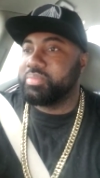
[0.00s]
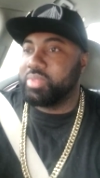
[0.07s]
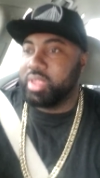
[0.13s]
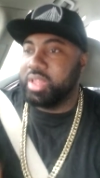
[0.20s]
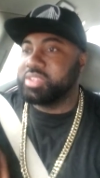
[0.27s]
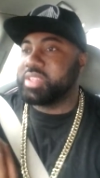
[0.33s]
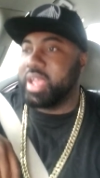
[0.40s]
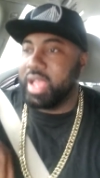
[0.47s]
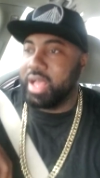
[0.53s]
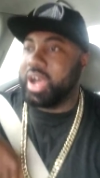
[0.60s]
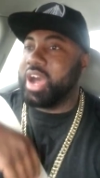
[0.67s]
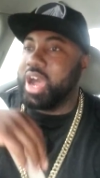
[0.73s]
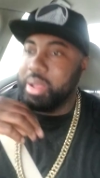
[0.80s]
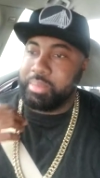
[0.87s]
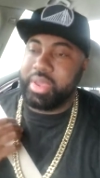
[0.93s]
it's like,
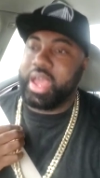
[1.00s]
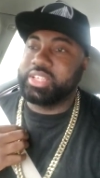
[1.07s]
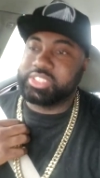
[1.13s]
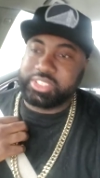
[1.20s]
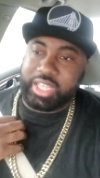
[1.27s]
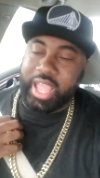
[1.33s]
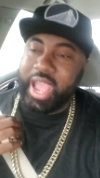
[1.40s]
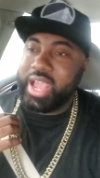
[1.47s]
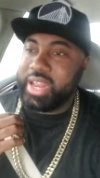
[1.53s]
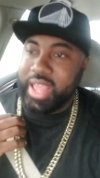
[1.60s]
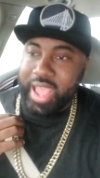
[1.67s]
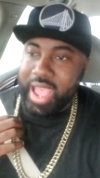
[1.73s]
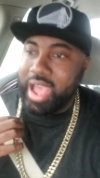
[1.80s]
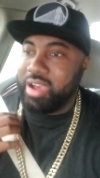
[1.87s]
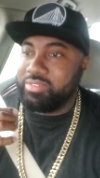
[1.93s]
oh man, I just had to
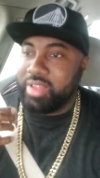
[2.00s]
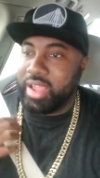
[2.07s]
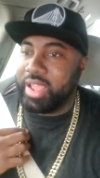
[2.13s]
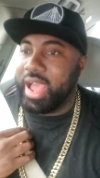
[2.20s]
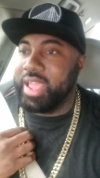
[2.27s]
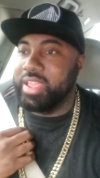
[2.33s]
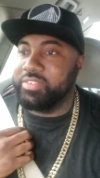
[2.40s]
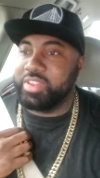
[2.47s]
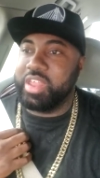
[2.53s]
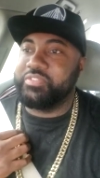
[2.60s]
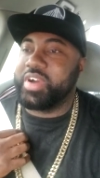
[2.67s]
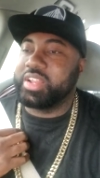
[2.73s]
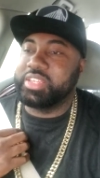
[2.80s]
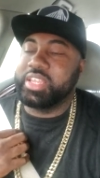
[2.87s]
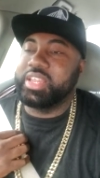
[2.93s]
have like even if
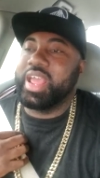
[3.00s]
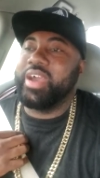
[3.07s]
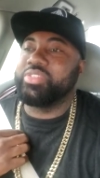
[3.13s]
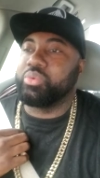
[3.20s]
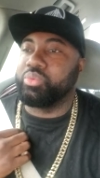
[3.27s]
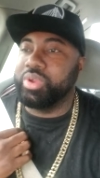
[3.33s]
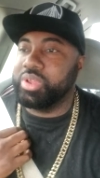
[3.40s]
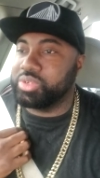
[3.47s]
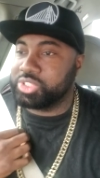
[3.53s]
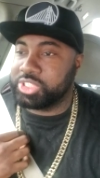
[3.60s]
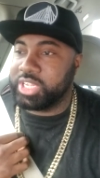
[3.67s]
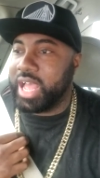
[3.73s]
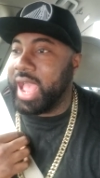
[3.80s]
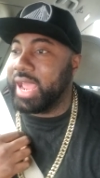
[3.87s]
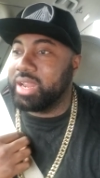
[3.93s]
I didn't have the real
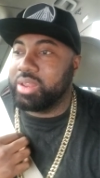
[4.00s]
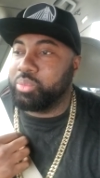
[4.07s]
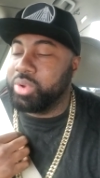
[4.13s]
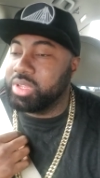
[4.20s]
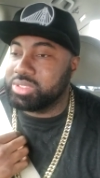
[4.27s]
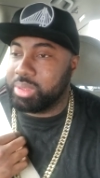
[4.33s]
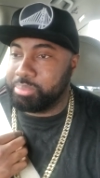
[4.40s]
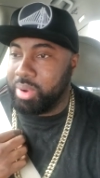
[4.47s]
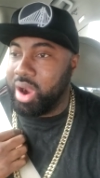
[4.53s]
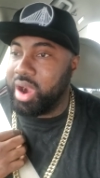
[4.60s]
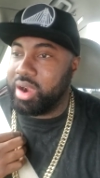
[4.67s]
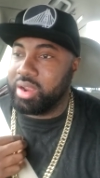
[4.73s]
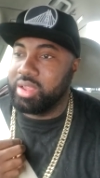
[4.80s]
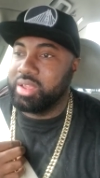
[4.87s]
shit, I had to look the part.